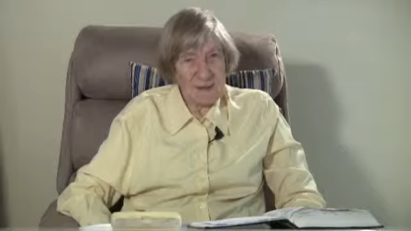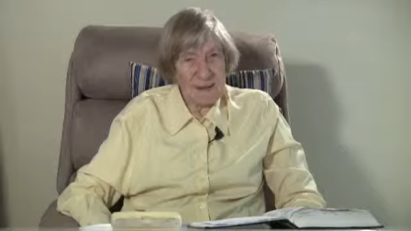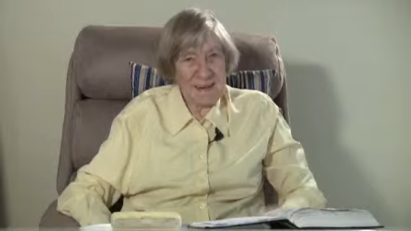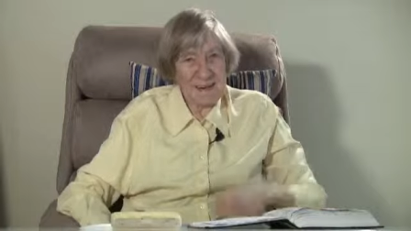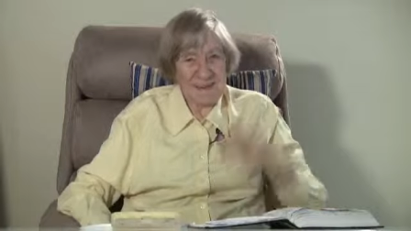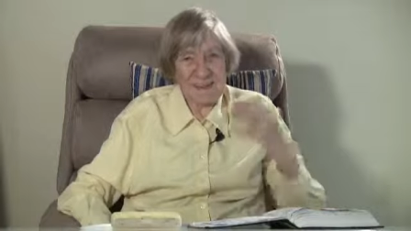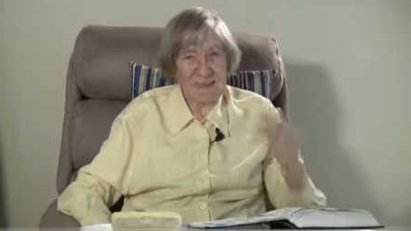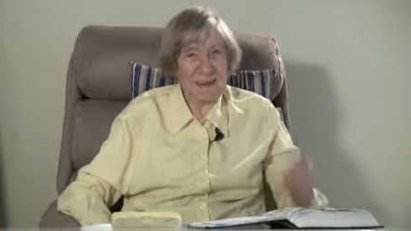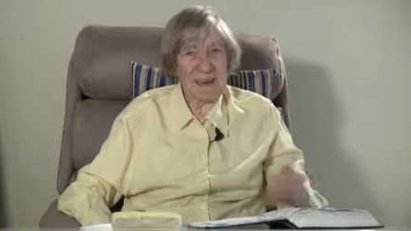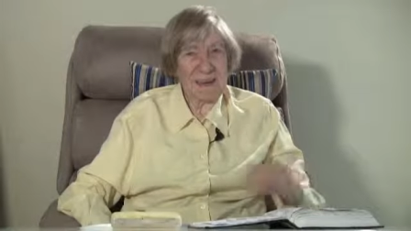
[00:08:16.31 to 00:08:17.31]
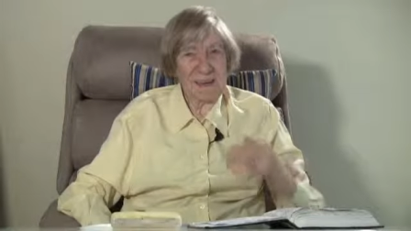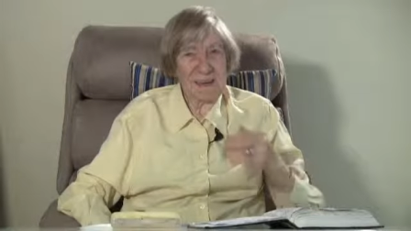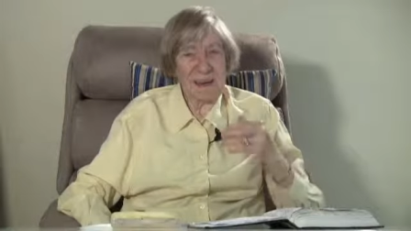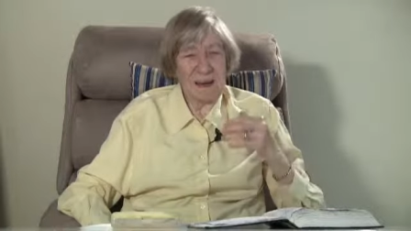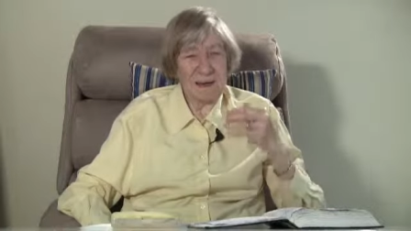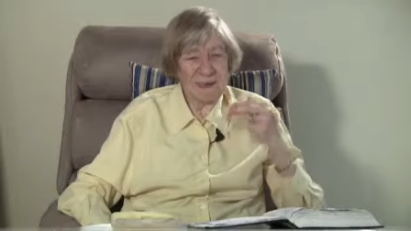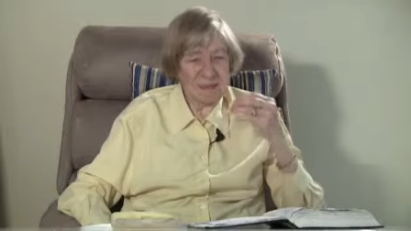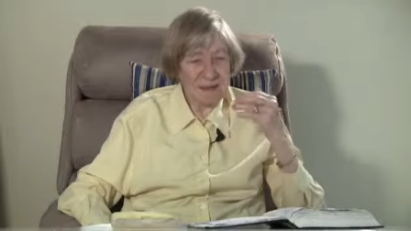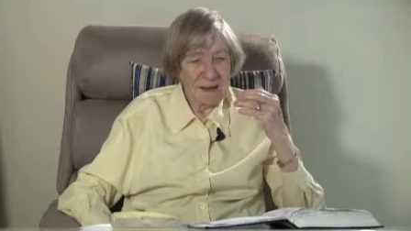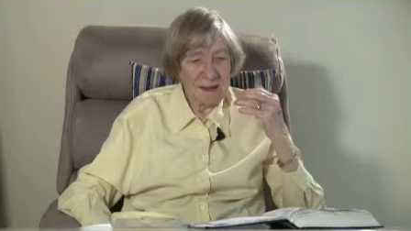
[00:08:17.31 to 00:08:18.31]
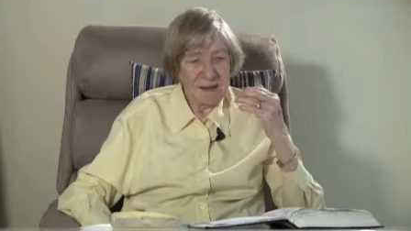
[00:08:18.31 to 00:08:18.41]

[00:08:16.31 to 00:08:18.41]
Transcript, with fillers: say to sing in other tongues,